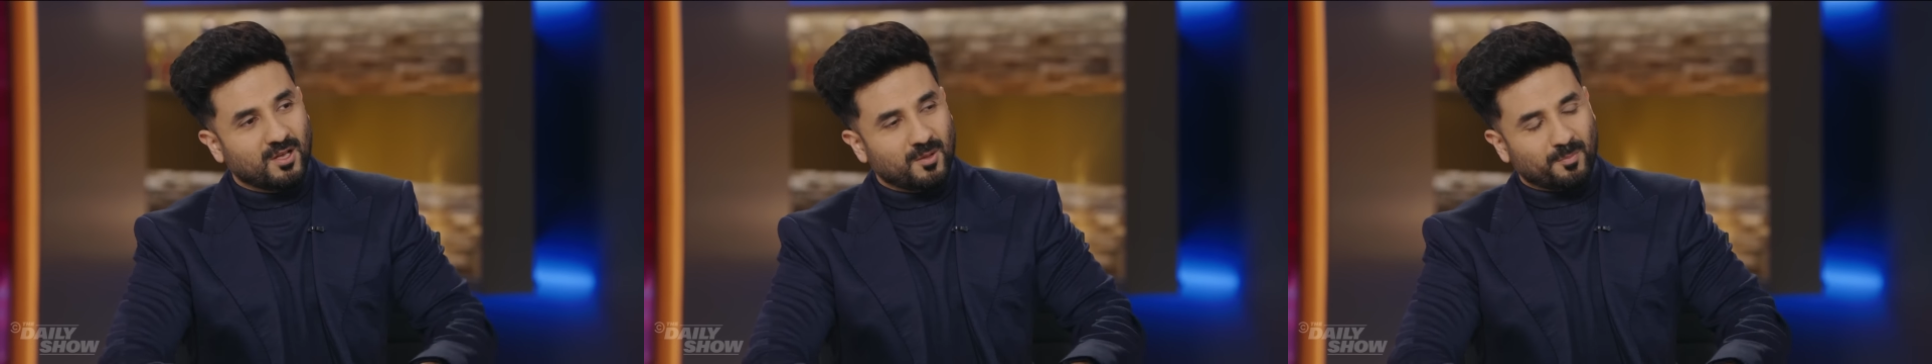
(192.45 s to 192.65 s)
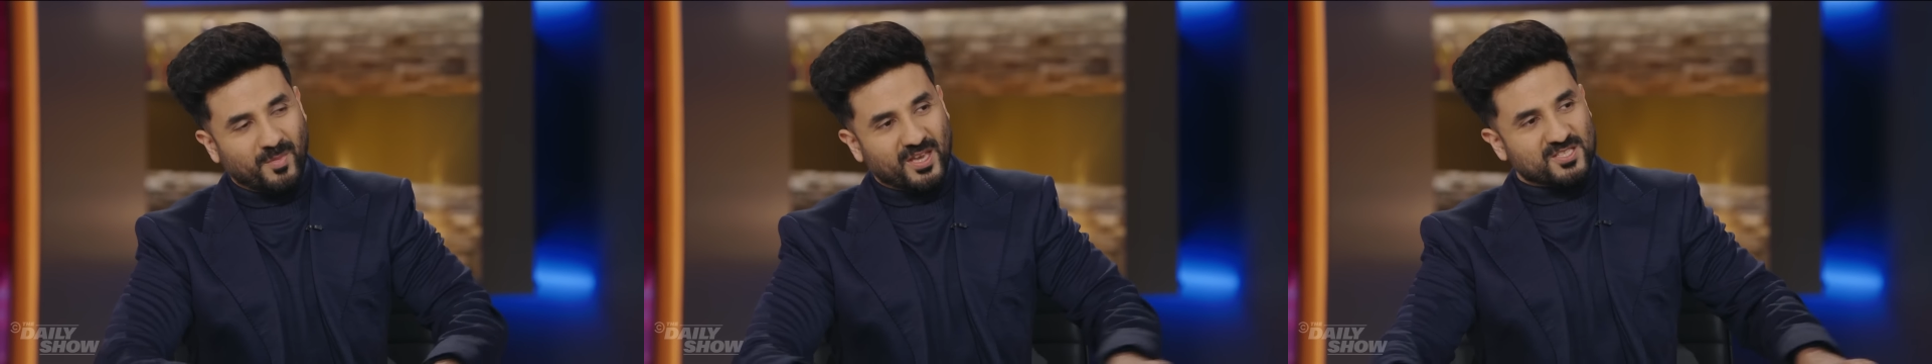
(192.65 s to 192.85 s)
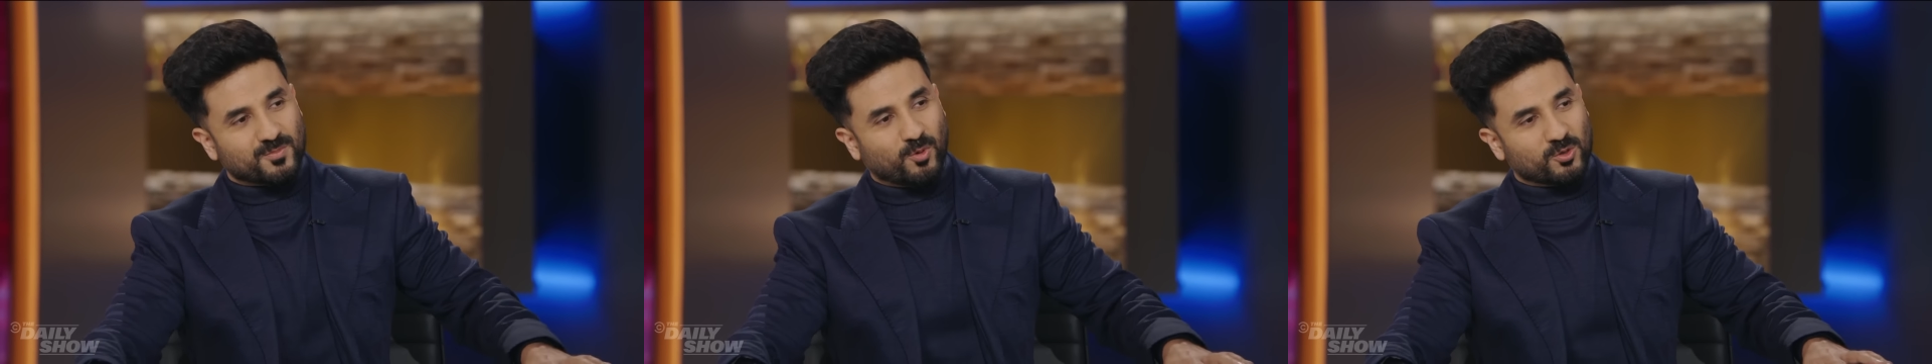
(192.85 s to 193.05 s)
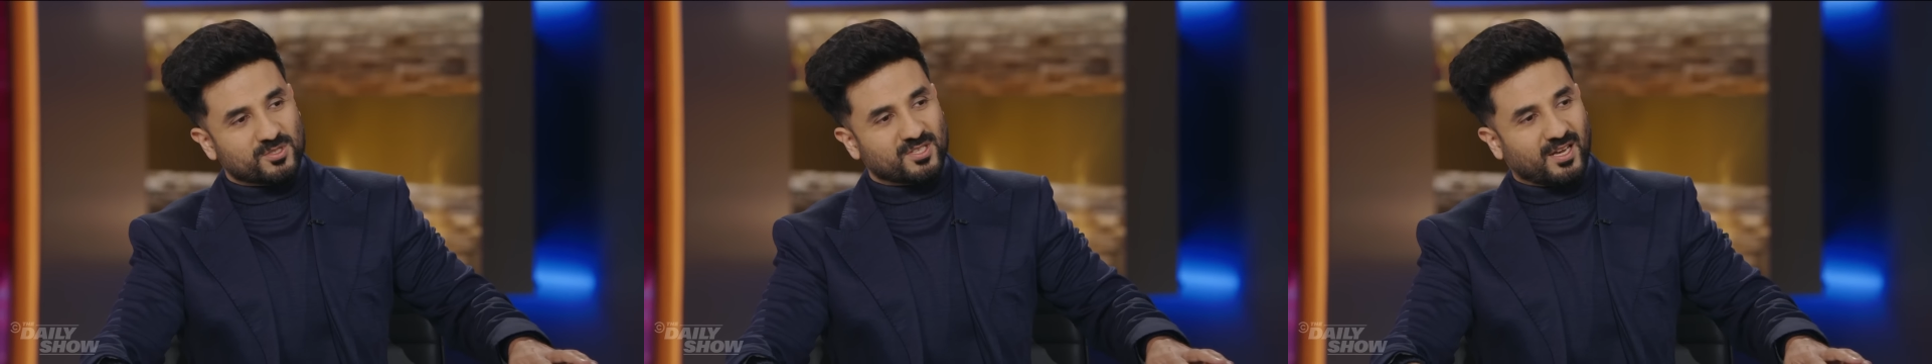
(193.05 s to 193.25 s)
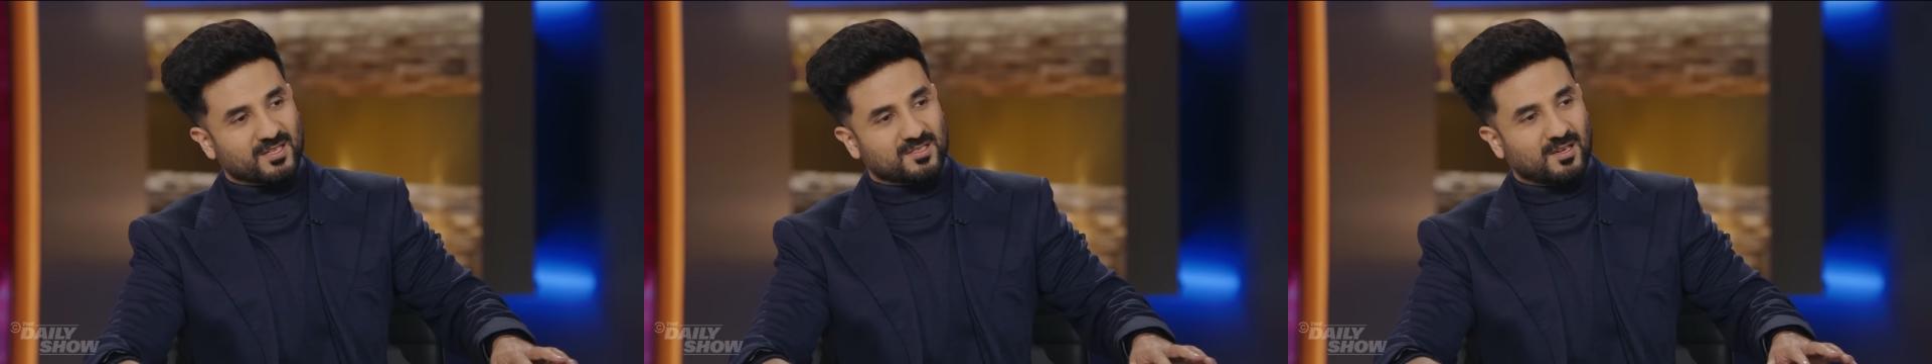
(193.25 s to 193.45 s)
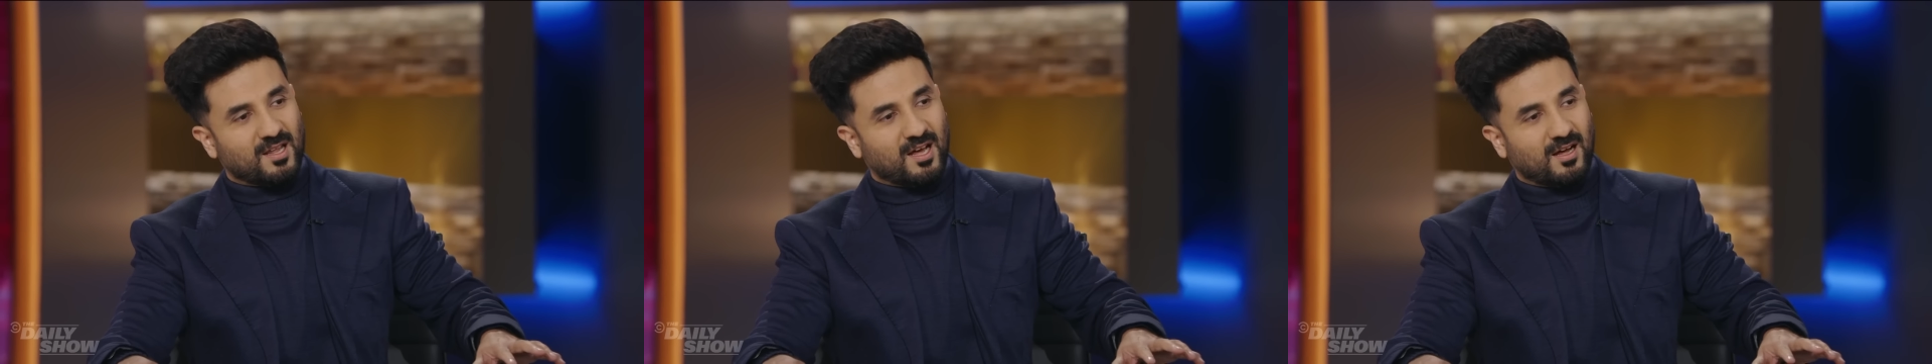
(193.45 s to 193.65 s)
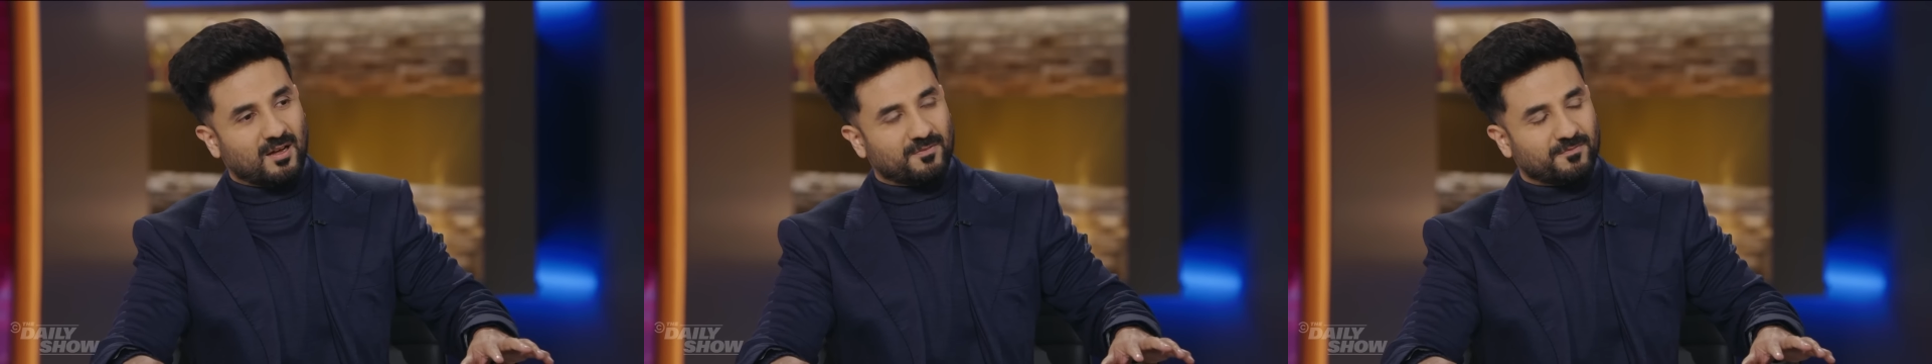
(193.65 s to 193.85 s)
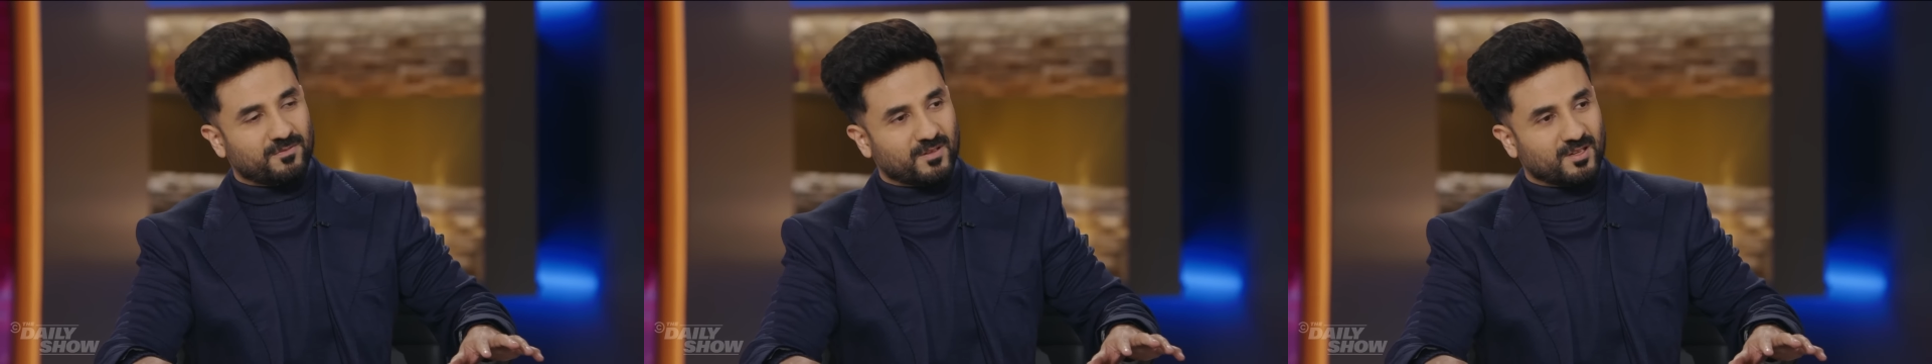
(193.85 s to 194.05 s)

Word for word: makes both sides laugh.